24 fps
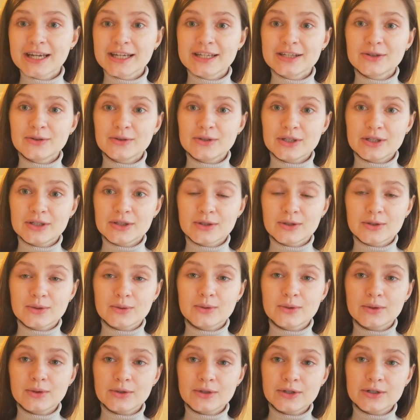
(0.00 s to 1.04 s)
You need to
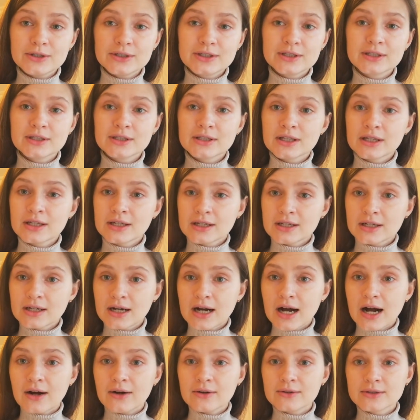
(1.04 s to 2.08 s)
learn
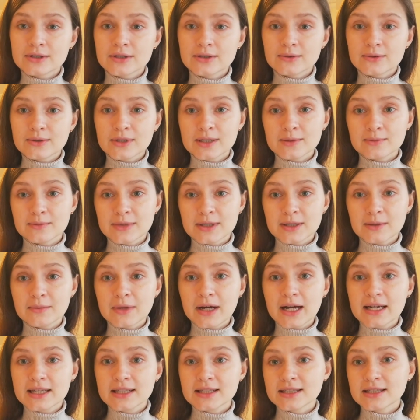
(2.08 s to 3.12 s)
how to
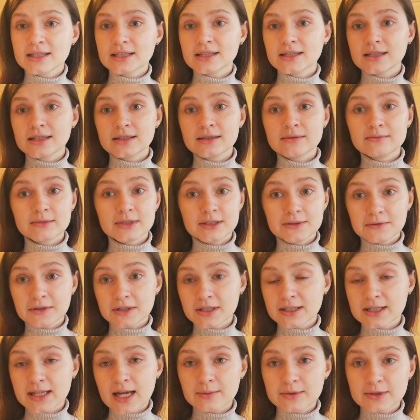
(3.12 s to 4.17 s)
implement
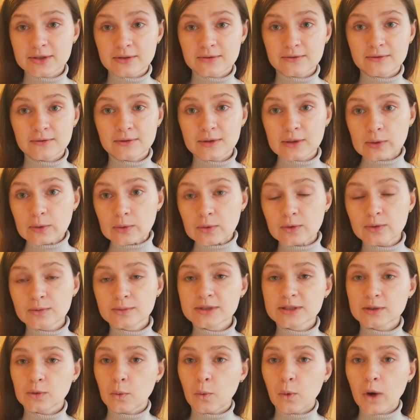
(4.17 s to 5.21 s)
different types of
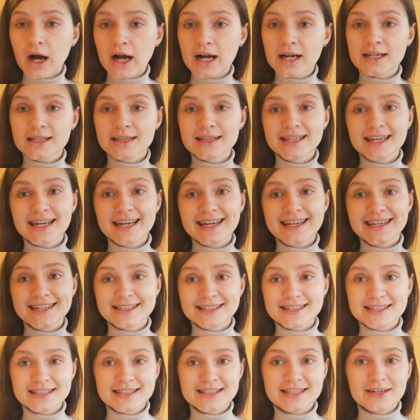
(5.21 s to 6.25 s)
loops, while
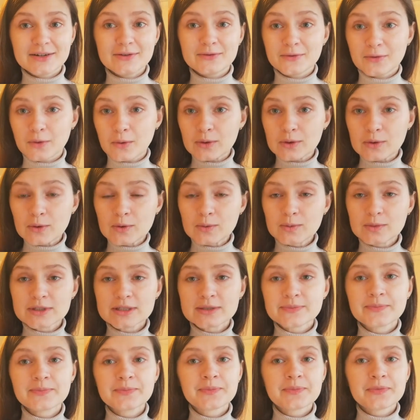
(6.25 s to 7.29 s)
and for loops,
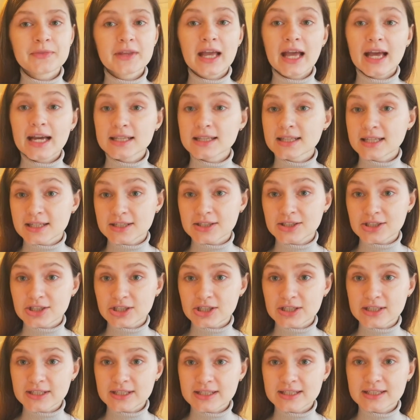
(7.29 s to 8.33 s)
and
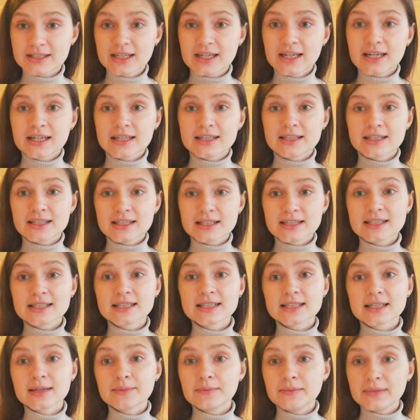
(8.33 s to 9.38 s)
conditions. This is
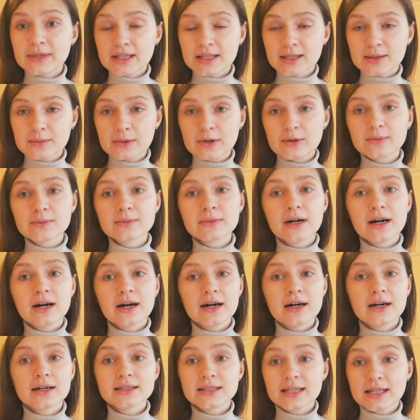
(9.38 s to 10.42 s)
a minimum
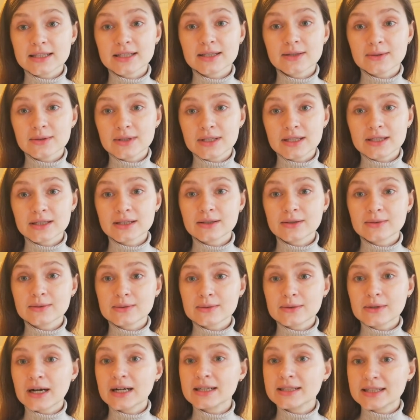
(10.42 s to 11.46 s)
that you need to
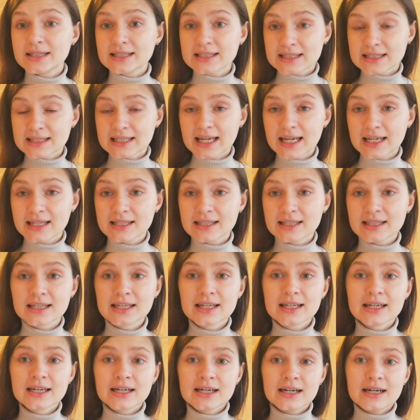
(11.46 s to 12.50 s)
understand
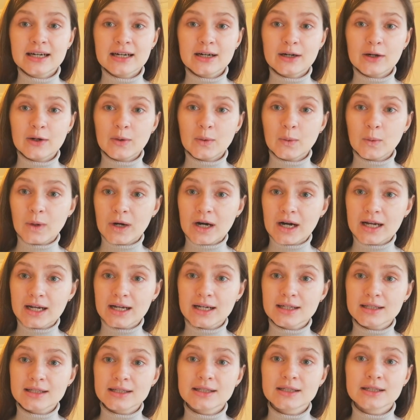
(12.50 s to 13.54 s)

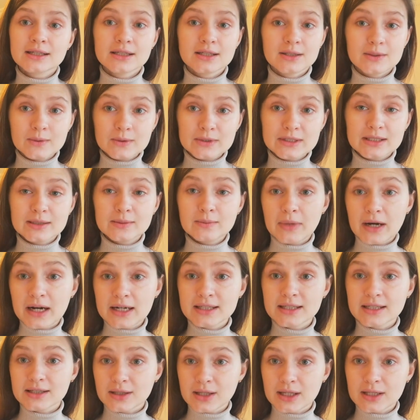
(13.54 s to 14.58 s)
while using
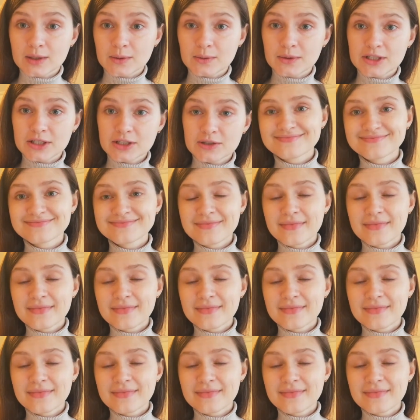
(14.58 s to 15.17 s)
Python language.